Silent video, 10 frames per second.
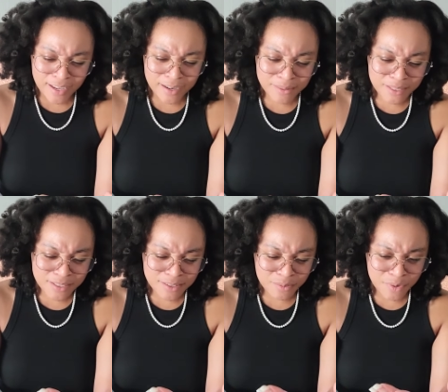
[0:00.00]
and I'm seeing
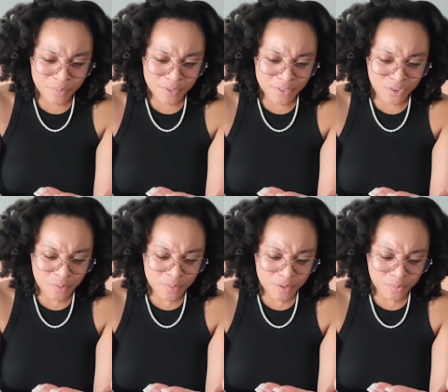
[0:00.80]
these women
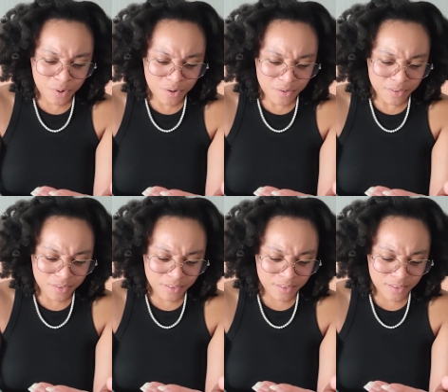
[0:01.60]
jumping this water.
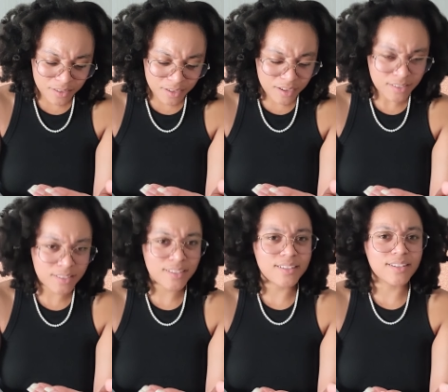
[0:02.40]
And I
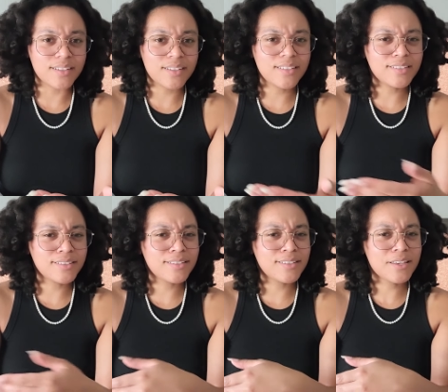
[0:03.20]
said, is this
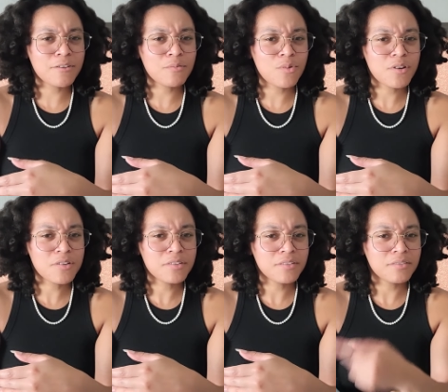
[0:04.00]
the same
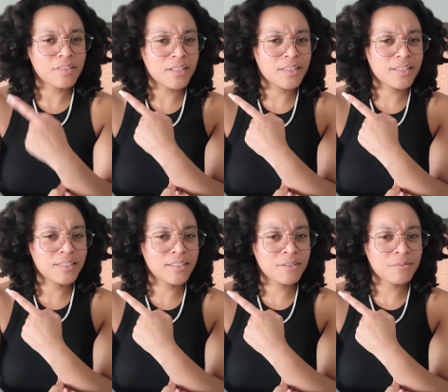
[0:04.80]
water that they
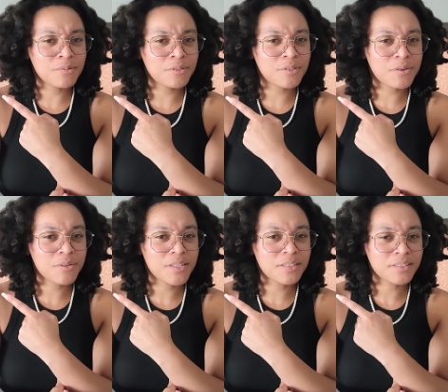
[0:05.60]
said was
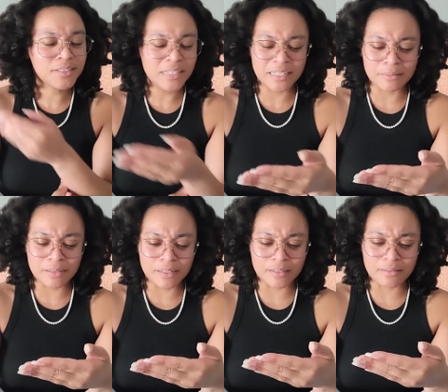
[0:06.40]
dirty yesterday? I'm
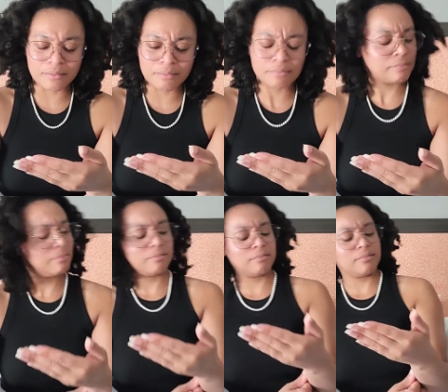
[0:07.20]
like,
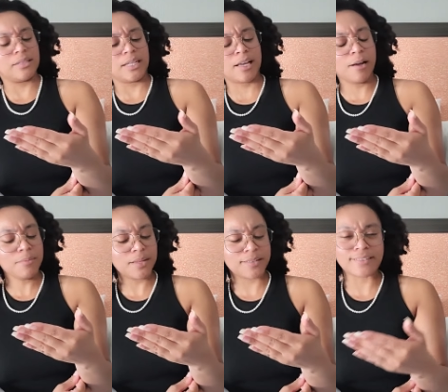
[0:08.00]
I'm
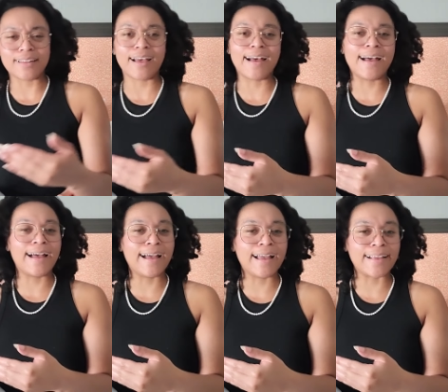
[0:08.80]
like,
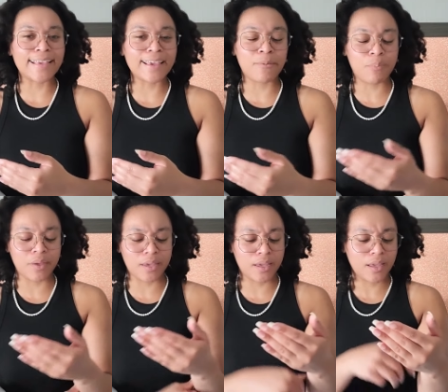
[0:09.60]
nah, it can't
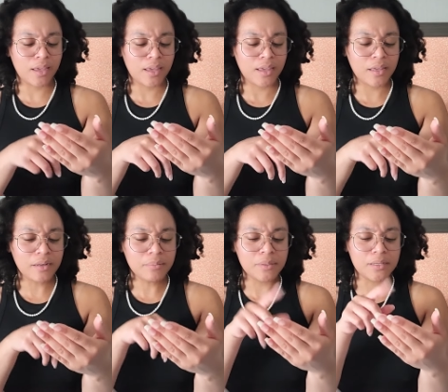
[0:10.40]
be. And
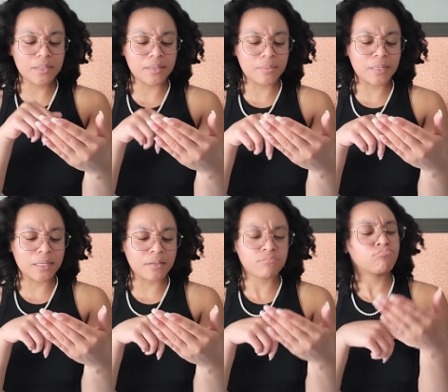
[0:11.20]
I'm looking,
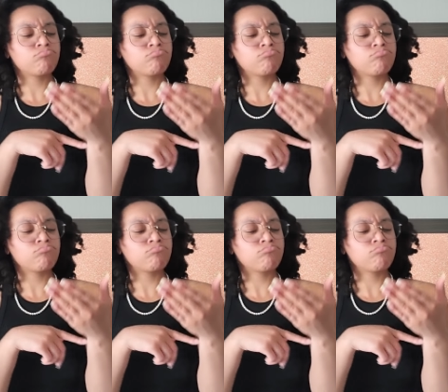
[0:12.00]
I'm like,